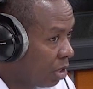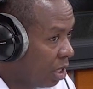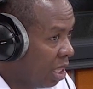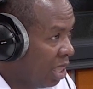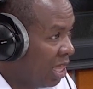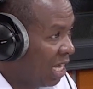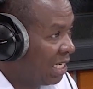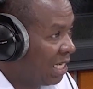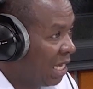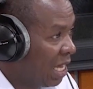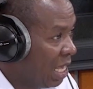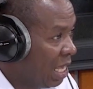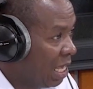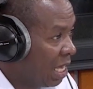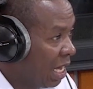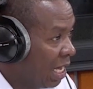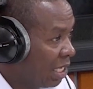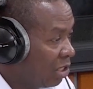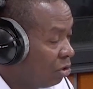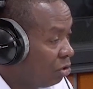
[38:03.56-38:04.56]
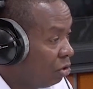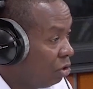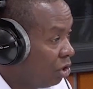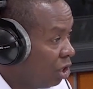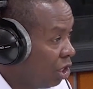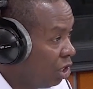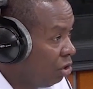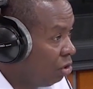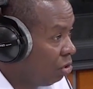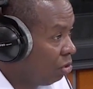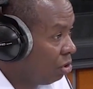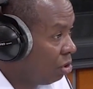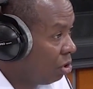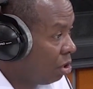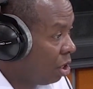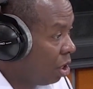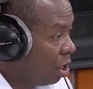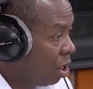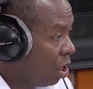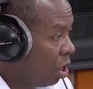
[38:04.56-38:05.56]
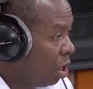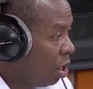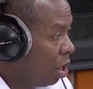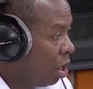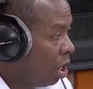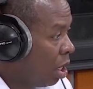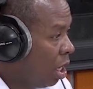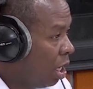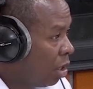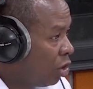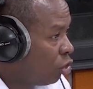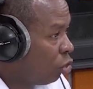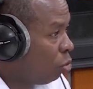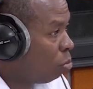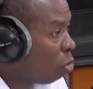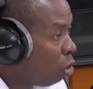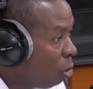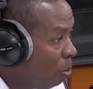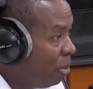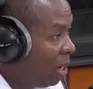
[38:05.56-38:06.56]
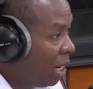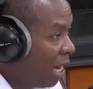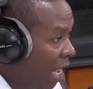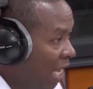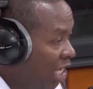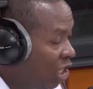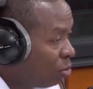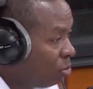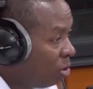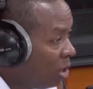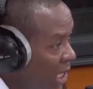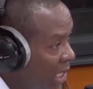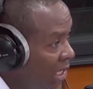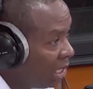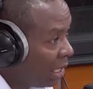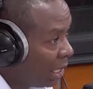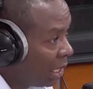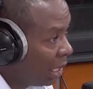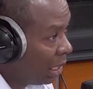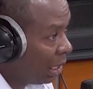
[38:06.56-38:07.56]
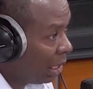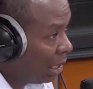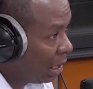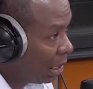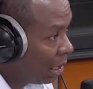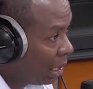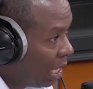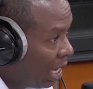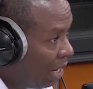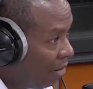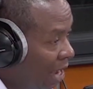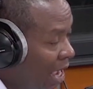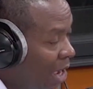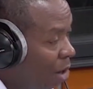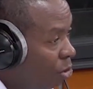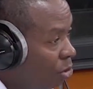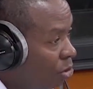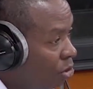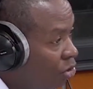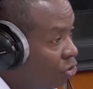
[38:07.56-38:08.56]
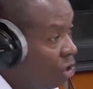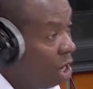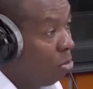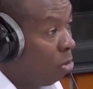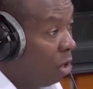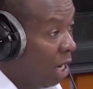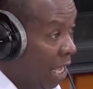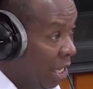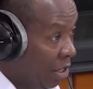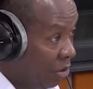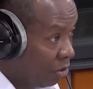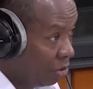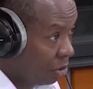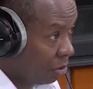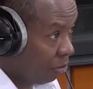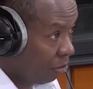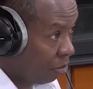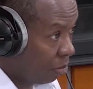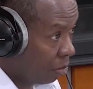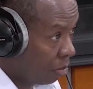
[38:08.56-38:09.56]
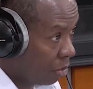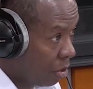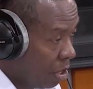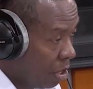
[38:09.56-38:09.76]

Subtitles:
that Kenya has continued to mobilize politically around tribal lines. And